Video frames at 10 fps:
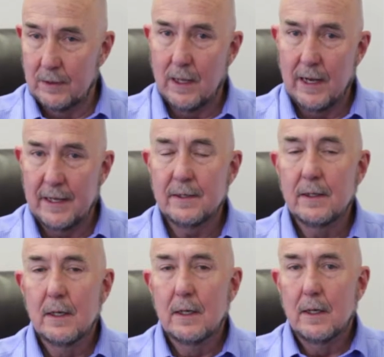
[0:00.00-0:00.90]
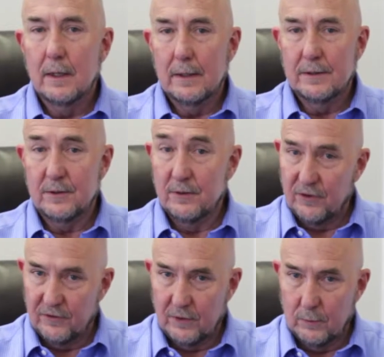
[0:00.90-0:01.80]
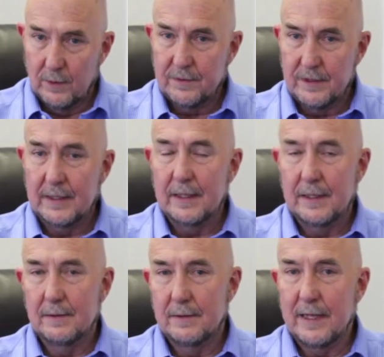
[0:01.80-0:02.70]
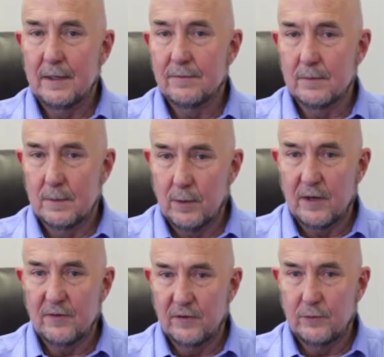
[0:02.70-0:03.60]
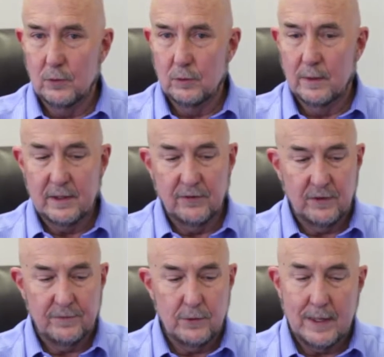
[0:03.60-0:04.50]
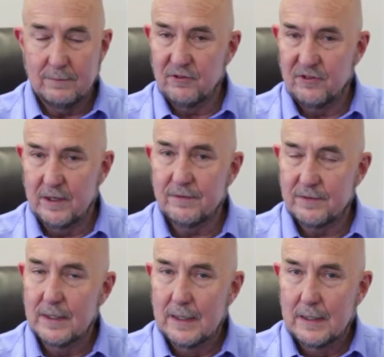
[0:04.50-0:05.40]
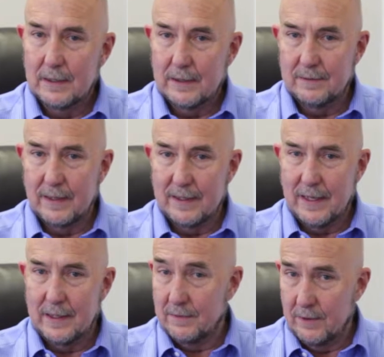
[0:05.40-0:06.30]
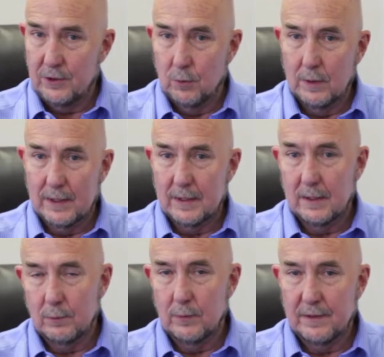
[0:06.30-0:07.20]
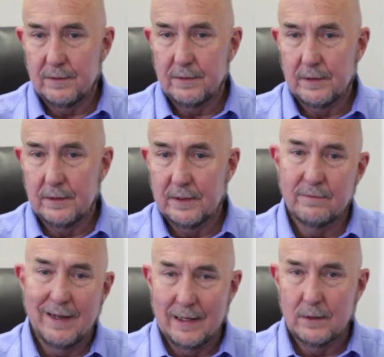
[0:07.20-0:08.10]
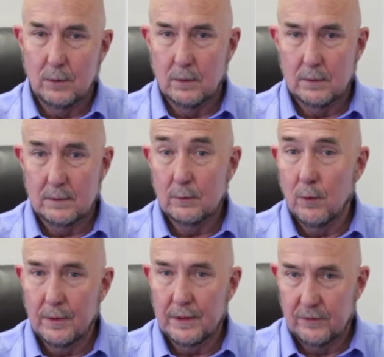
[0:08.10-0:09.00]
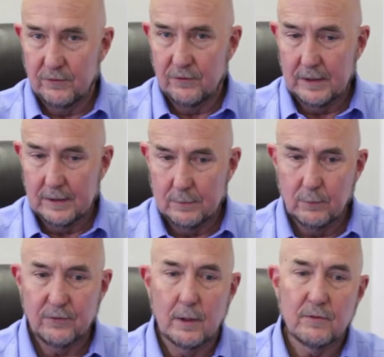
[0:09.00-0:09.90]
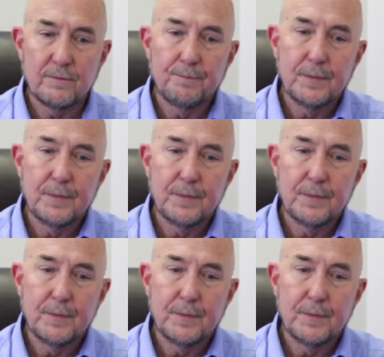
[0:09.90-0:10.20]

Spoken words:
aligned and consistent with the data from the process tool, because if you have a shift in that data, then you will end up with invalid or erroneous results.